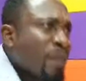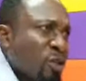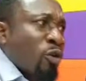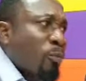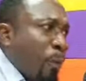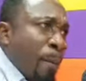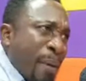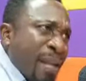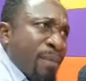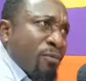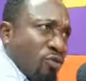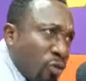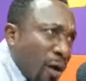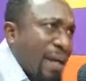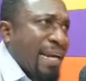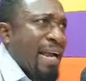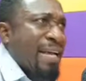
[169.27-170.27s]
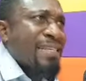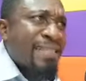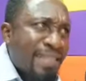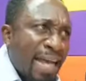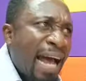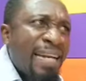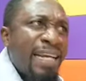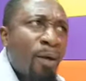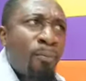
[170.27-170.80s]
bishop obini mswaka
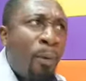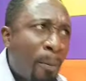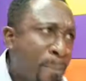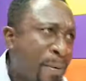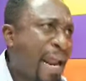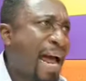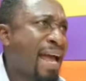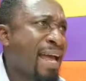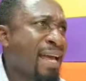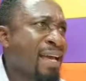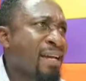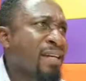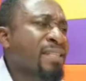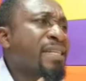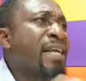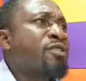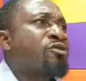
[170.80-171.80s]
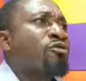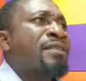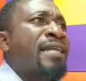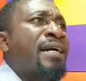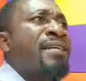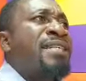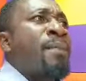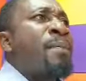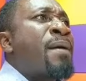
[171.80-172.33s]
sani ye bo bra nti they should
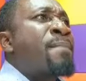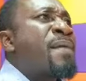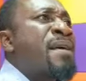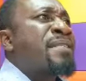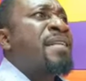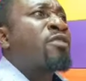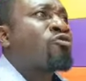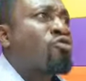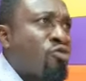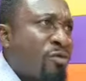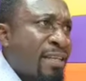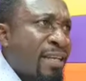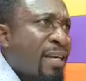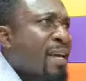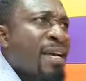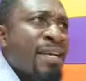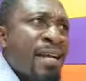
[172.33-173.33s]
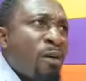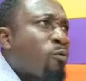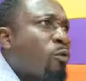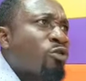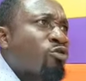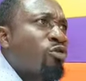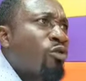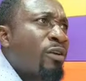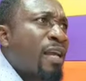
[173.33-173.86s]
tell the members the truth. Now,
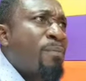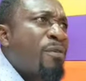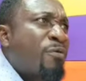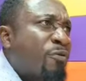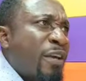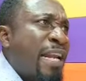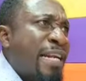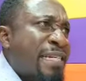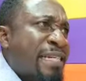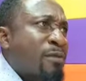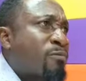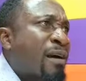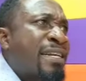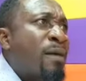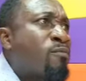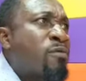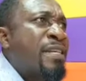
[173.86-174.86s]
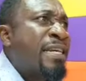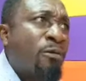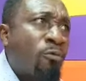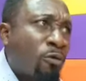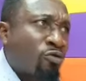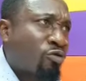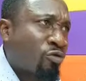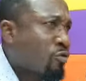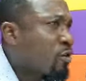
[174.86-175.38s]
was solo yemi fi na sese wade mudie
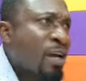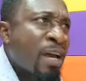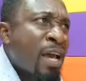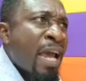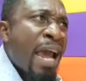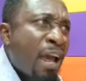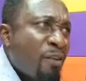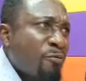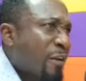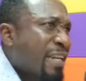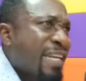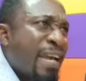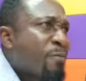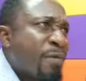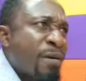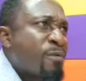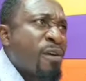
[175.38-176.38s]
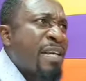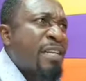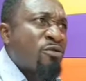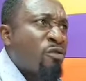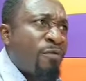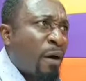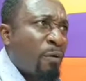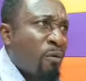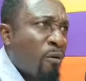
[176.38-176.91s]
wosoro heaven yen twi
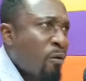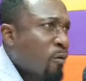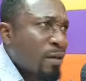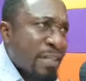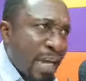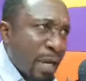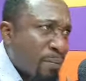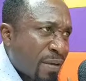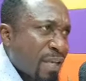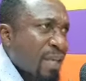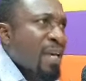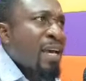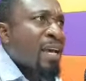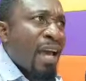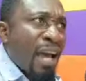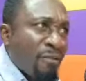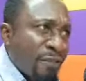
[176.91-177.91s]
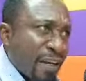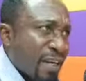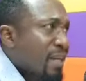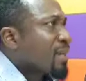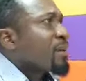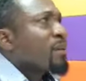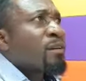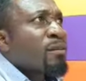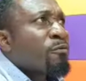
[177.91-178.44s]
Range Rover wo ho debi heaven
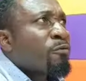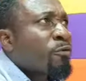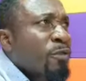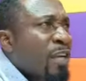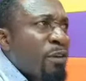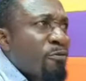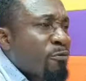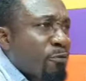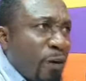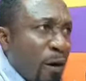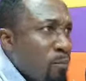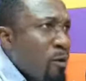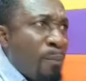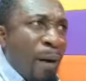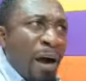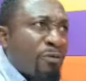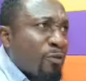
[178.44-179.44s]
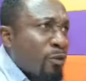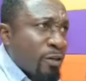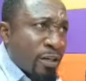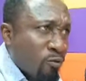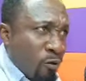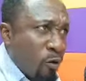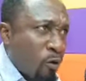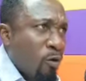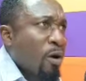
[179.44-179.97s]
yen fa mobile phone
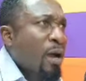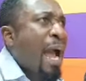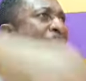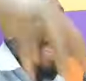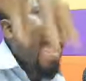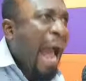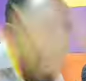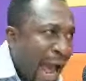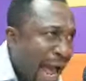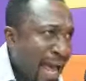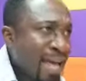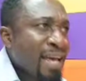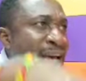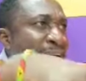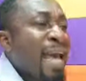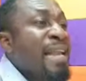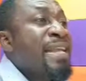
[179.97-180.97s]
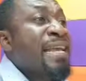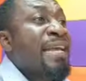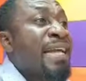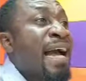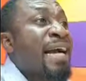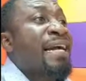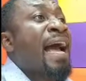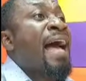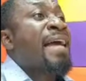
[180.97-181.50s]
yen ko ho aha eni
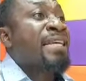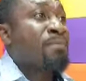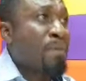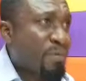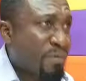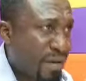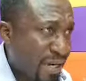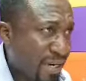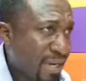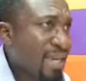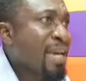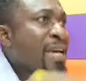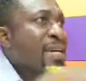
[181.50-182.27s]
enya kai ye betwi